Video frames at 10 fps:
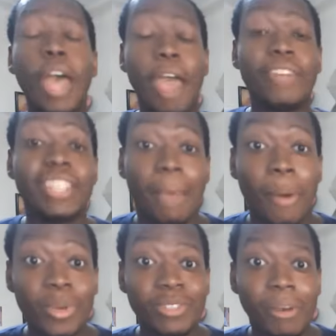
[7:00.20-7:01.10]
every time I
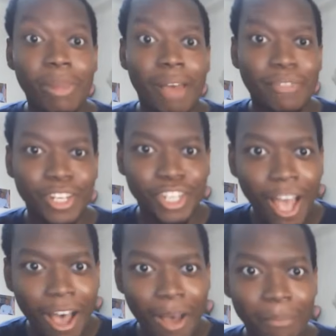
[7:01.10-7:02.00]
went to apply for a
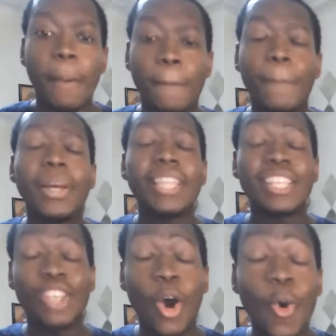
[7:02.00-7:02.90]
job. But
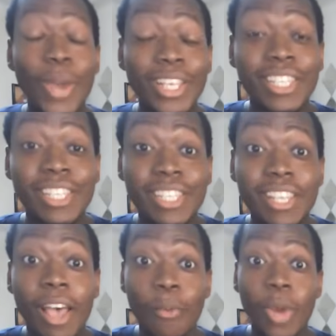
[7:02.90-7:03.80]
that's
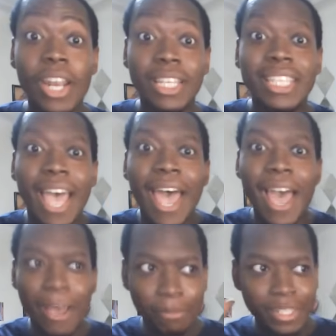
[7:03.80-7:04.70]
always one of the
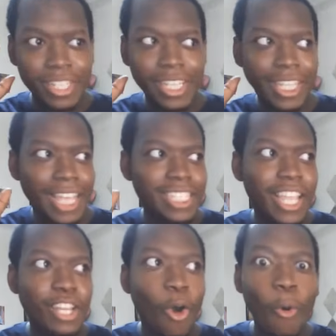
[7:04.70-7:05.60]
tabs that
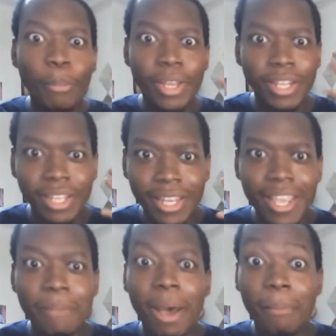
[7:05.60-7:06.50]
stayed open
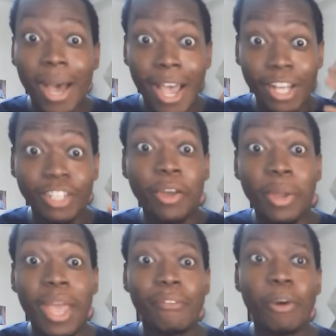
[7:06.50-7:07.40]
in my mind. You know,
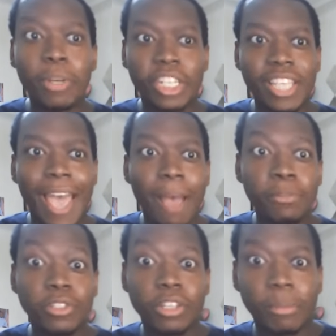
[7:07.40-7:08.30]
you have a whole bunch of tabs
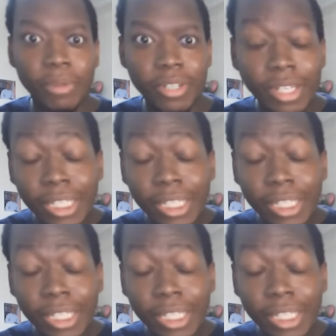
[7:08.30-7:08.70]
on your computer,